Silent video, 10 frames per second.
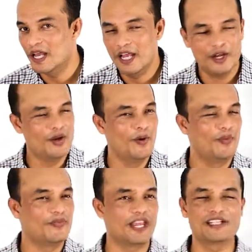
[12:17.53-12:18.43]
You know,
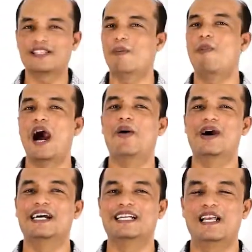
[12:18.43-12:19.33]
that's the power.
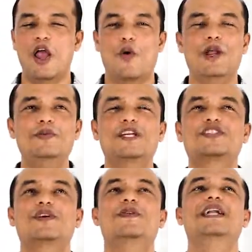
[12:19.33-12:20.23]
When we are
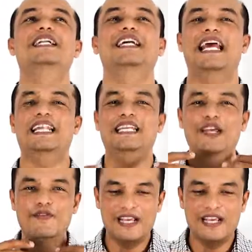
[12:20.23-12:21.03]
surrendered and giving,